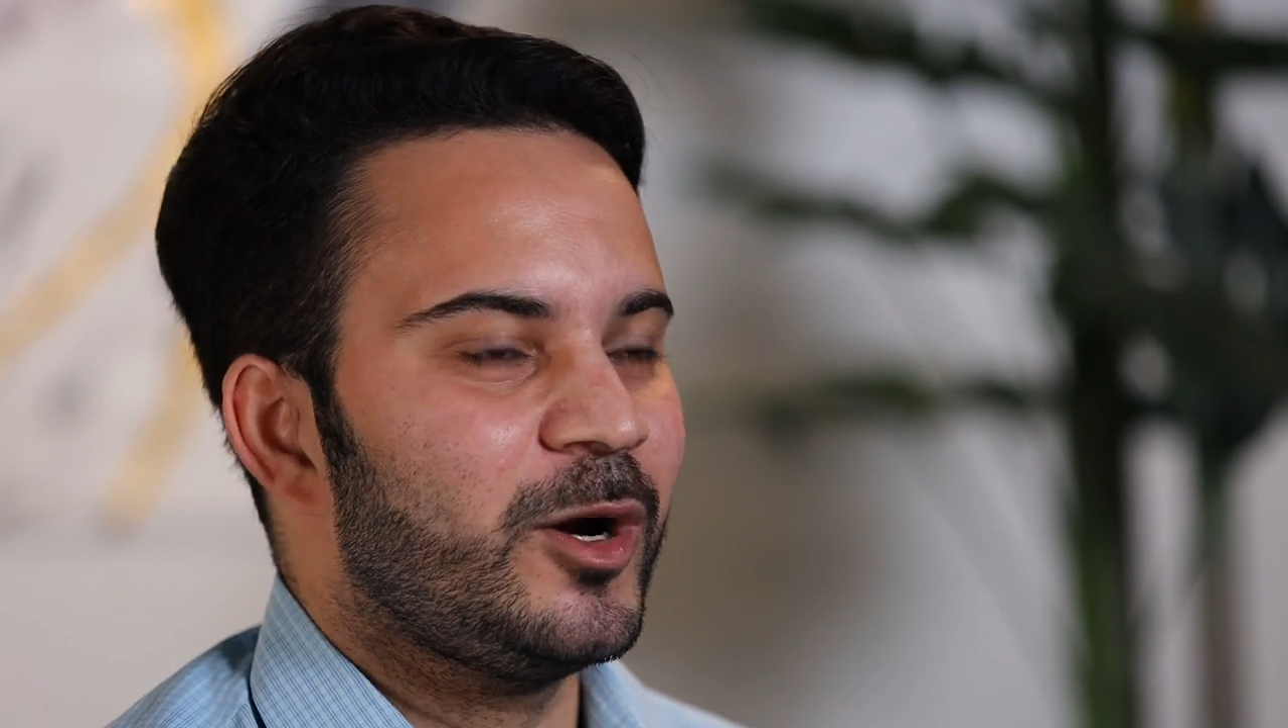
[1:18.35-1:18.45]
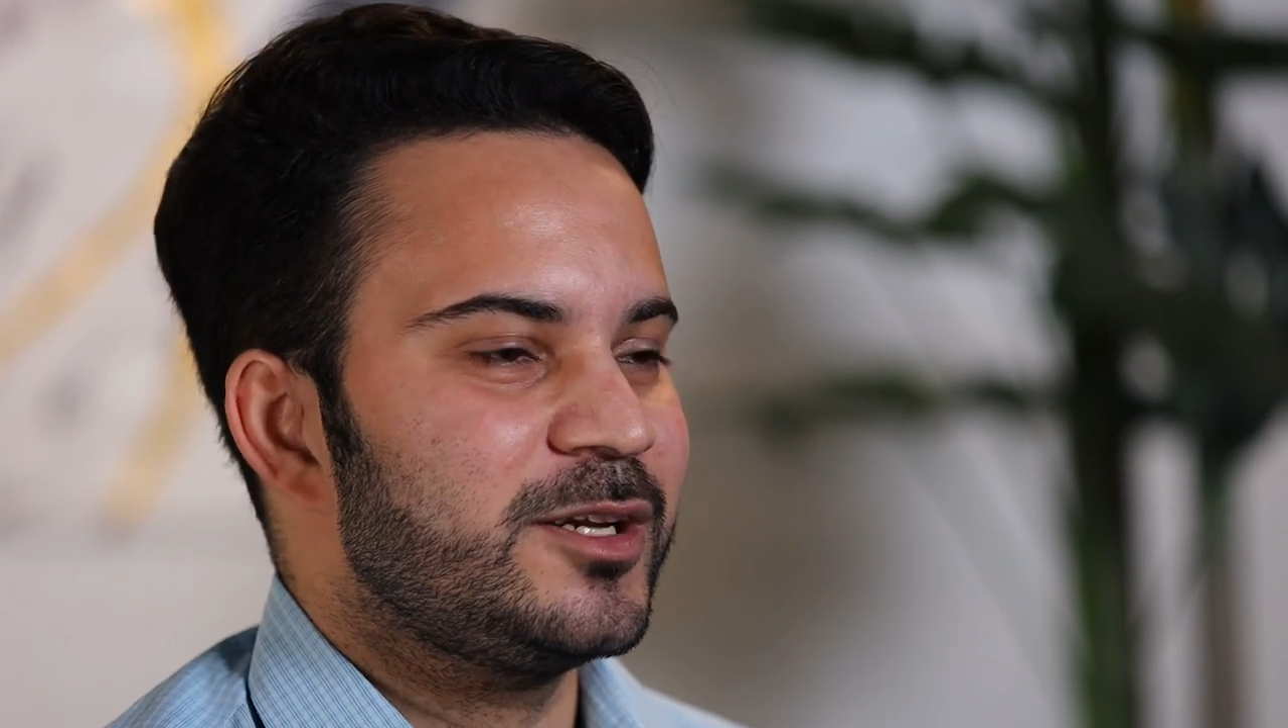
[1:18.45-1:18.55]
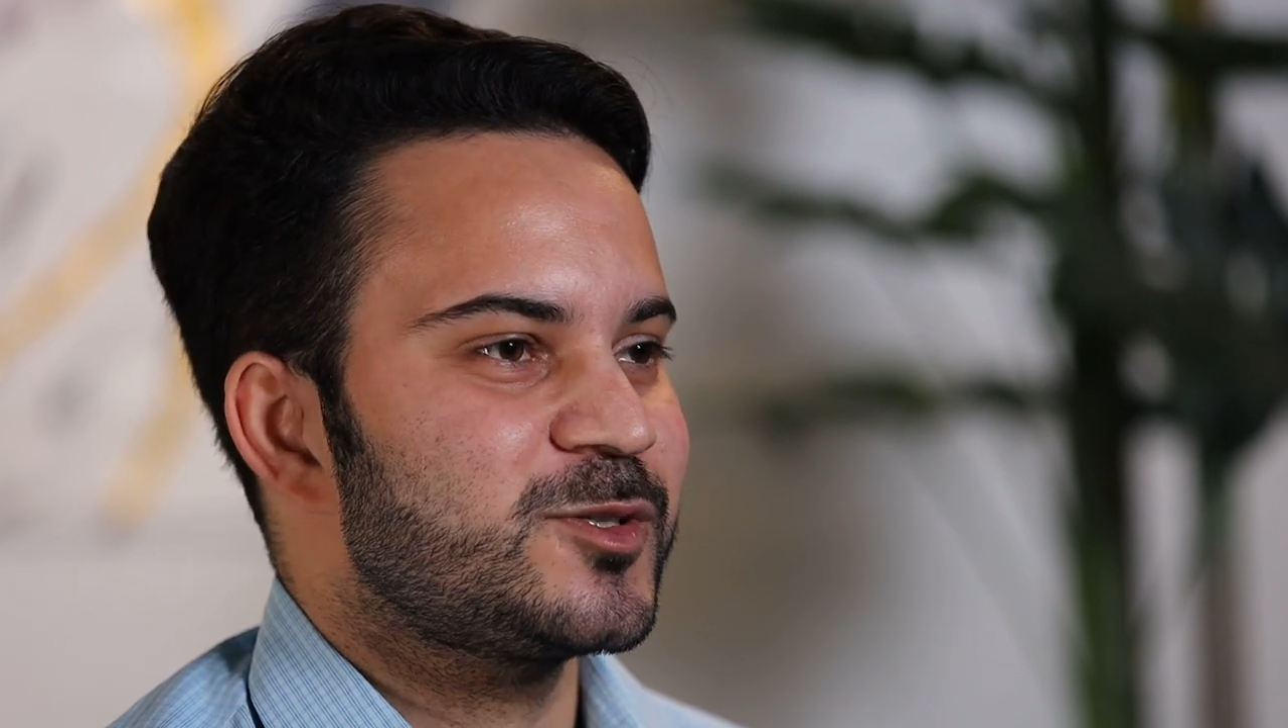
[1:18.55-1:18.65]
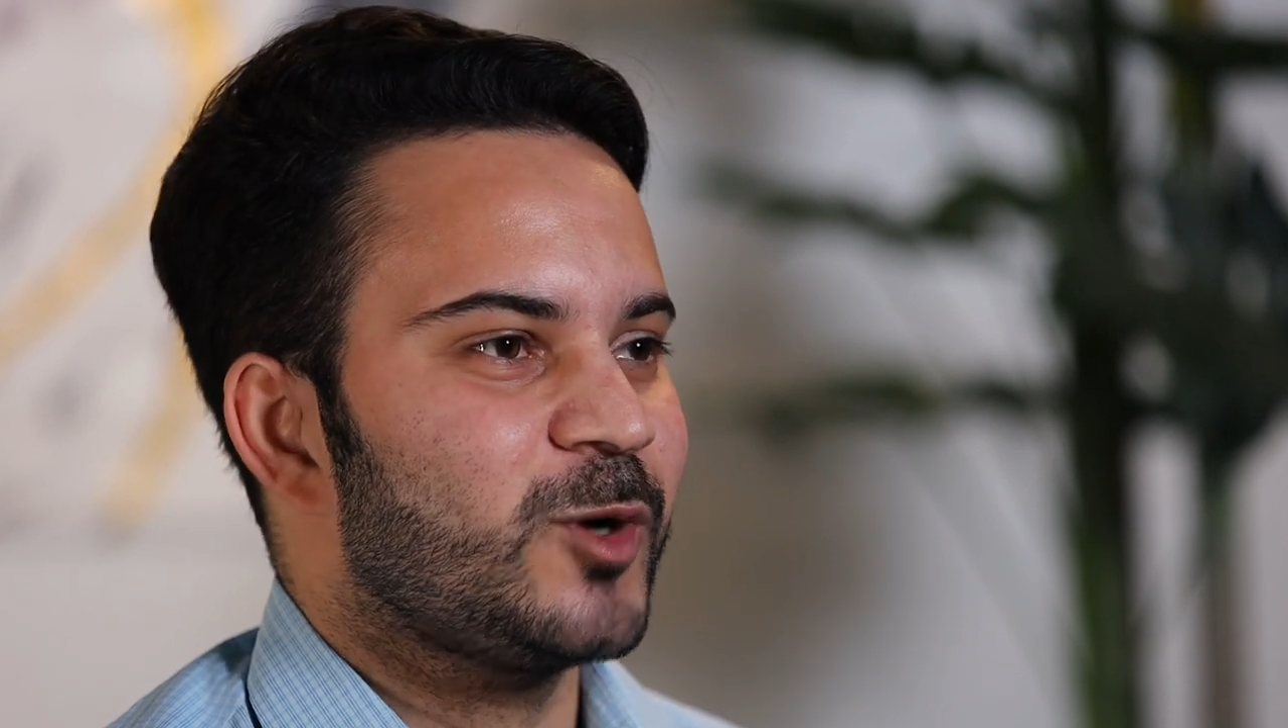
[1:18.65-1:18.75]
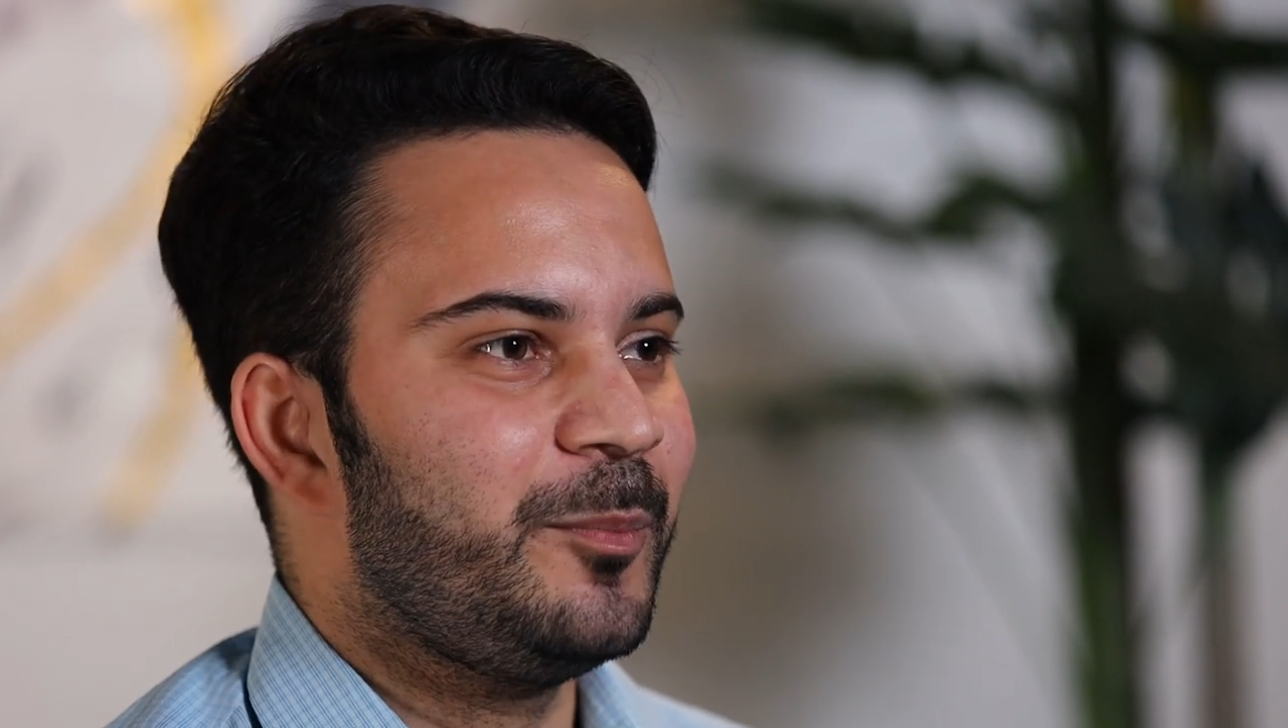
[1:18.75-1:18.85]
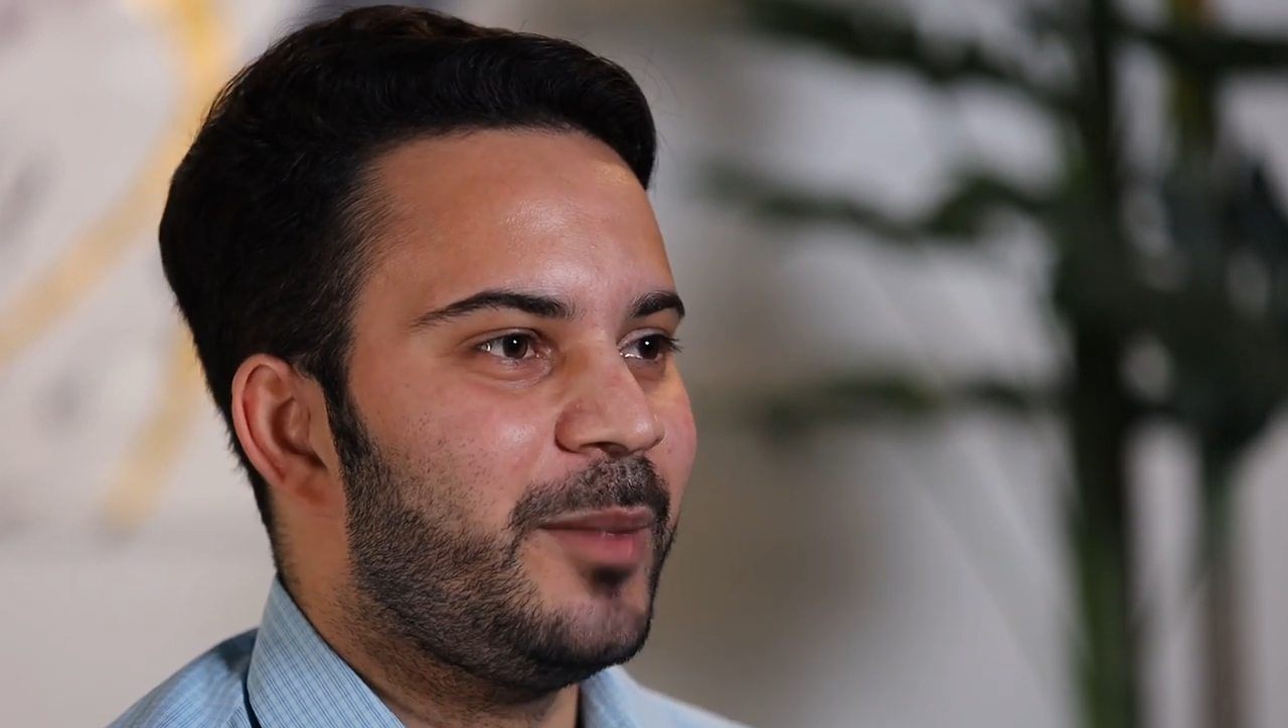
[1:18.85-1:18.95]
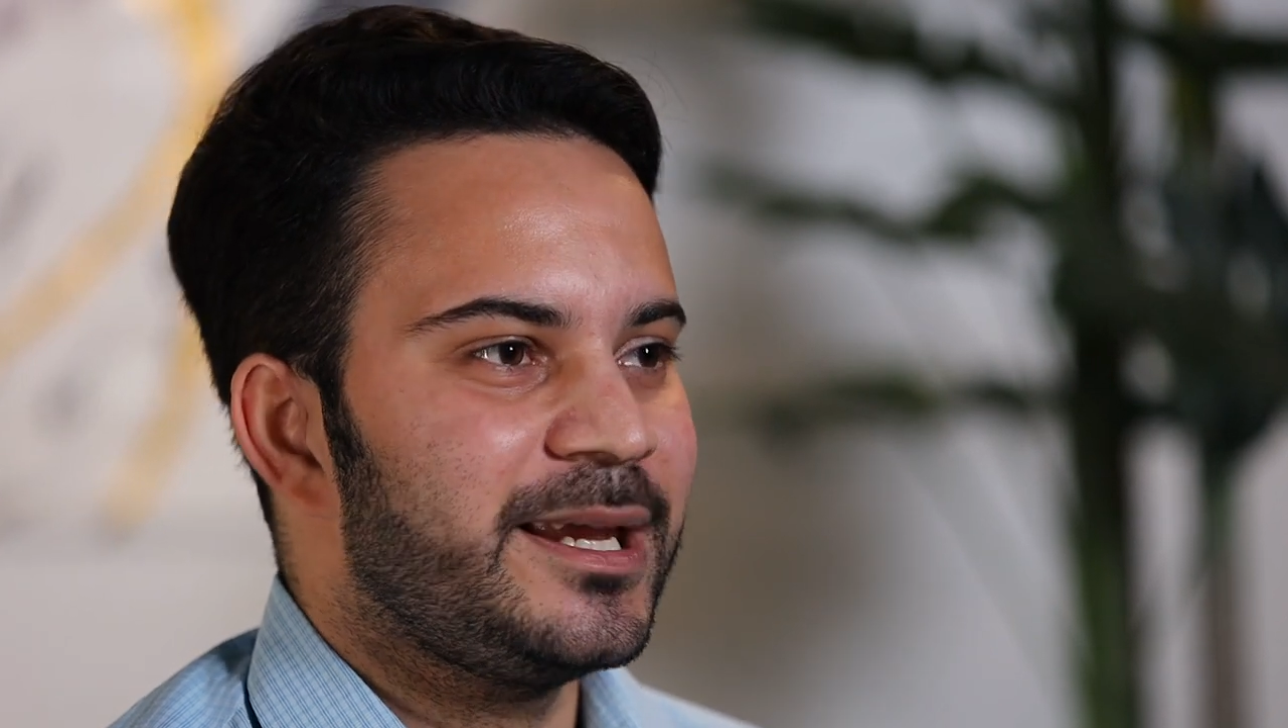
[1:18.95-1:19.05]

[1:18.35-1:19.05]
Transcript: not stop